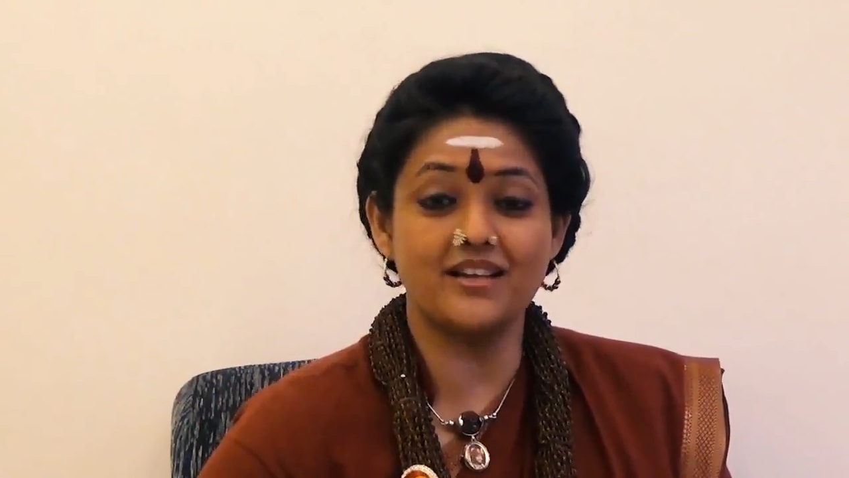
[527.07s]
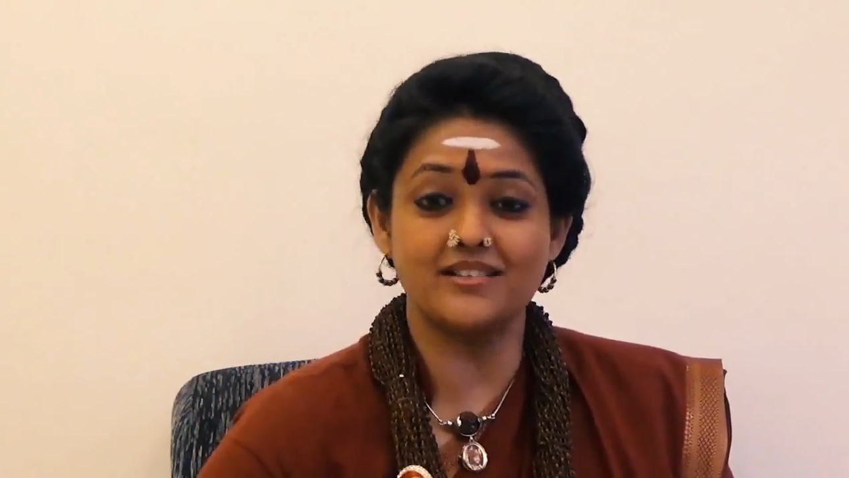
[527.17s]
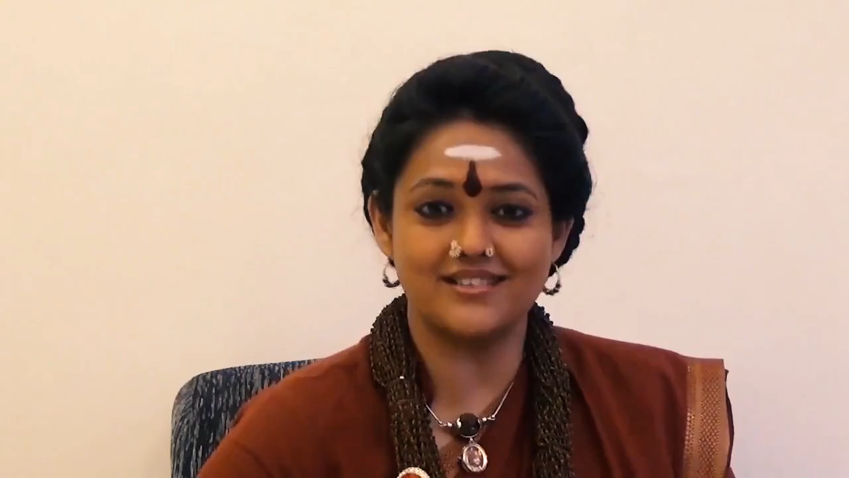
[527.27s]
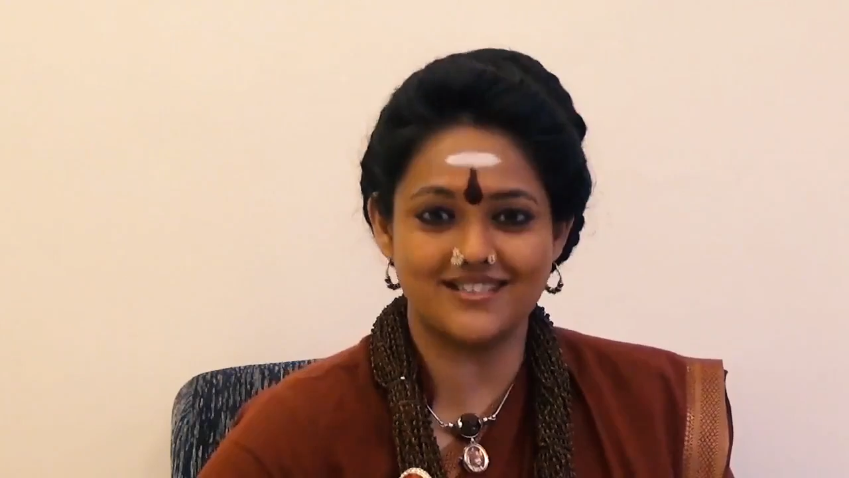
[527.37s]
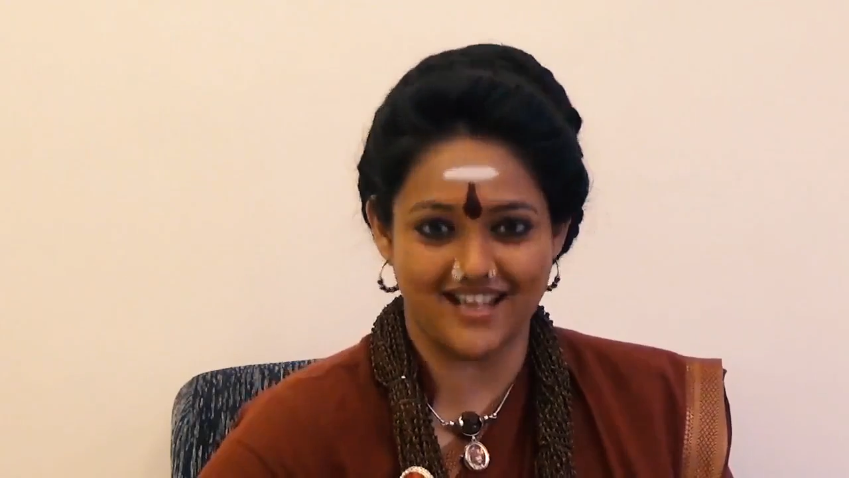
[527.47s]

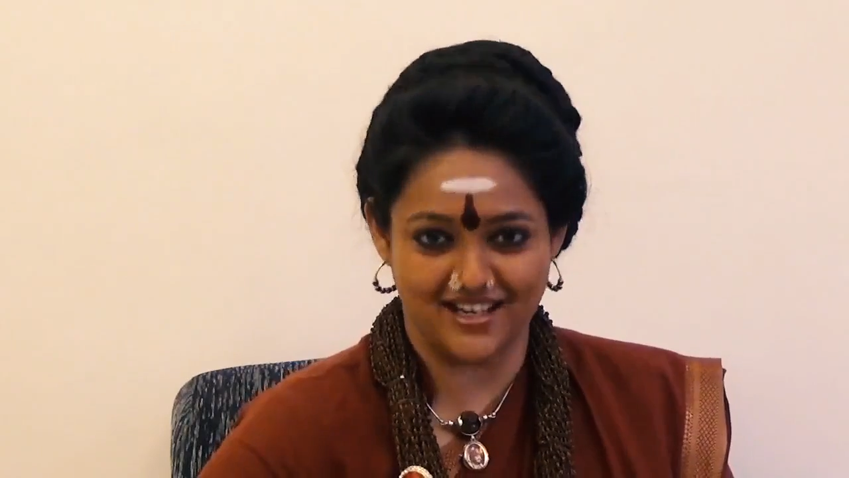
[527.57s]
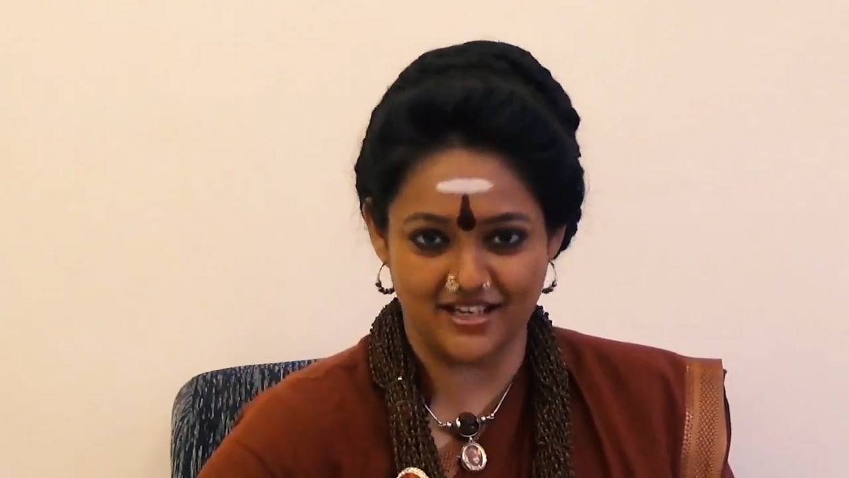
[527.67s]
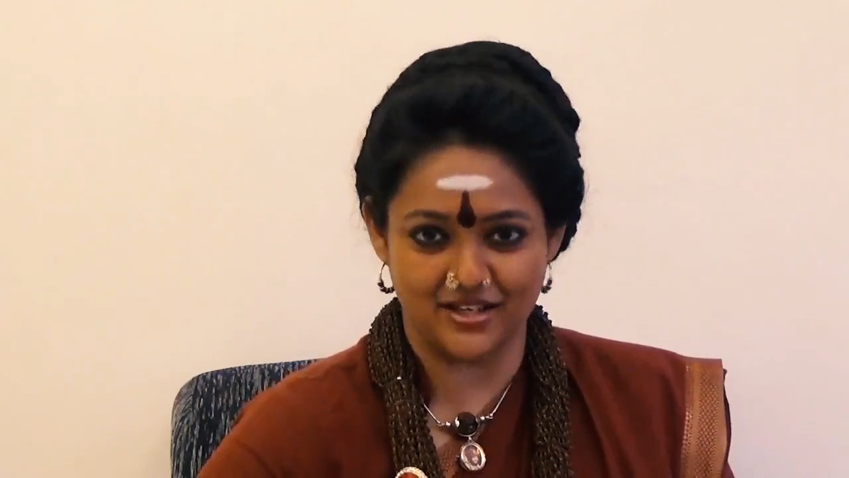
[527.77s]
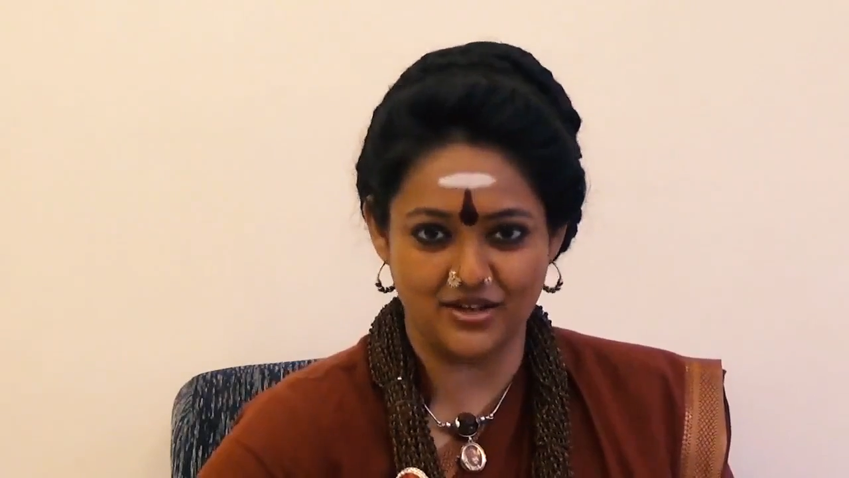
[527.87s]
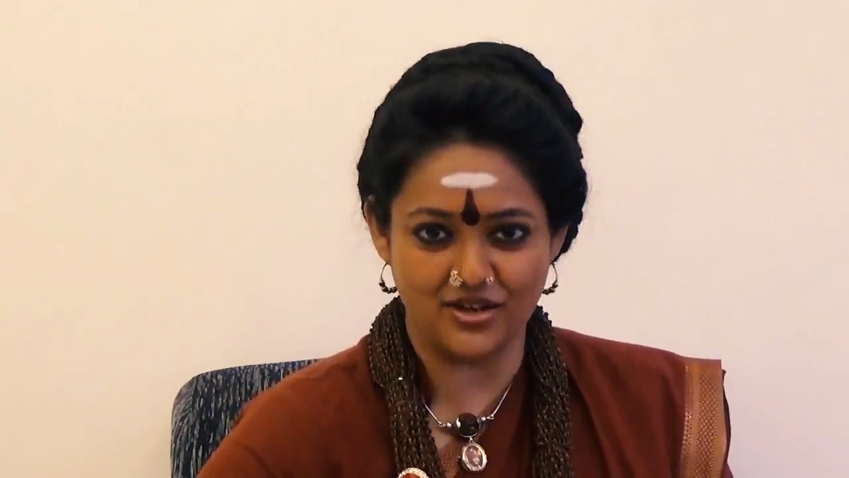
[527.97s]

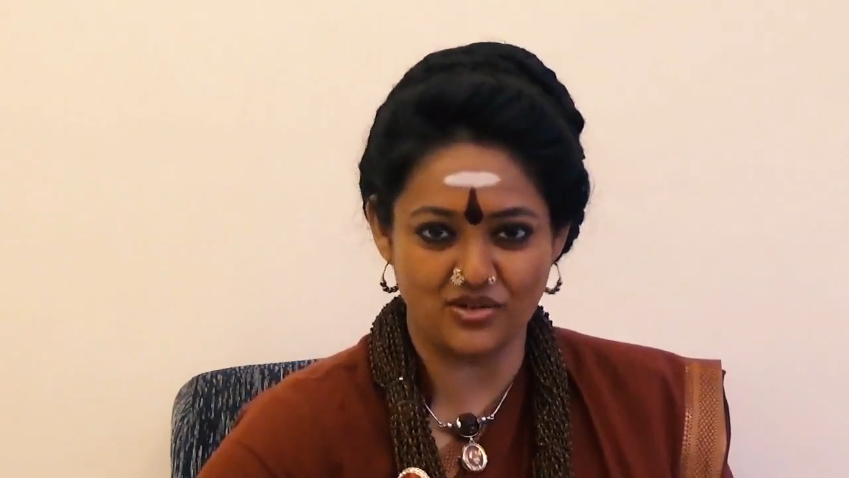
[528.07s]
understanding